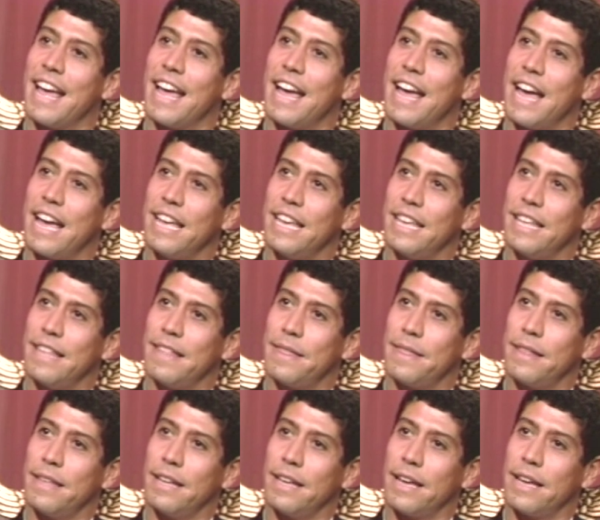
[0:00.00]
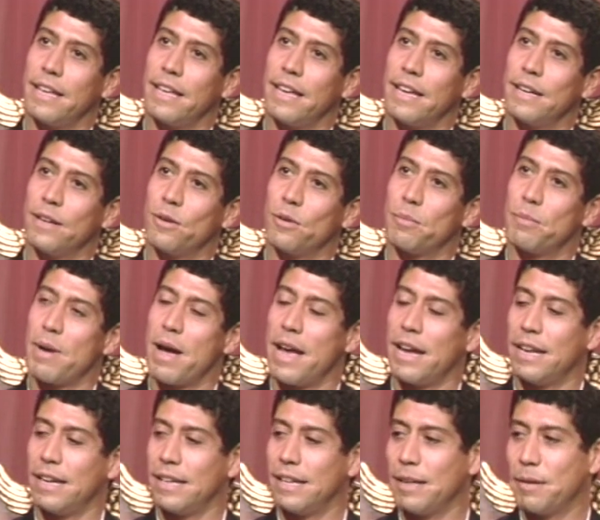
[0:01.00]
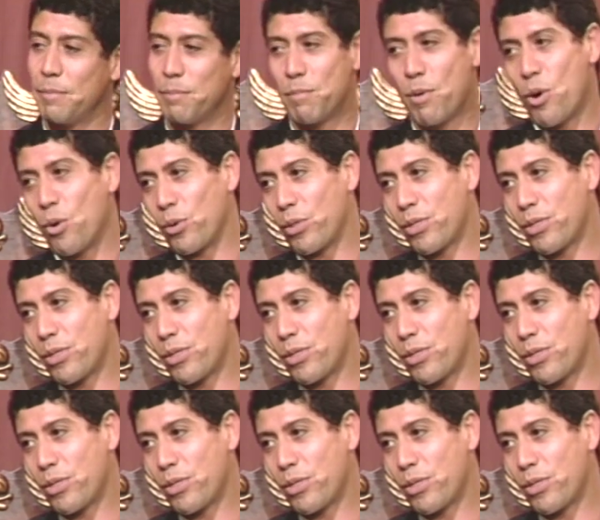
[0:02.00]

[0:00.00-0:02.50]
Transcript: I think I can combine both.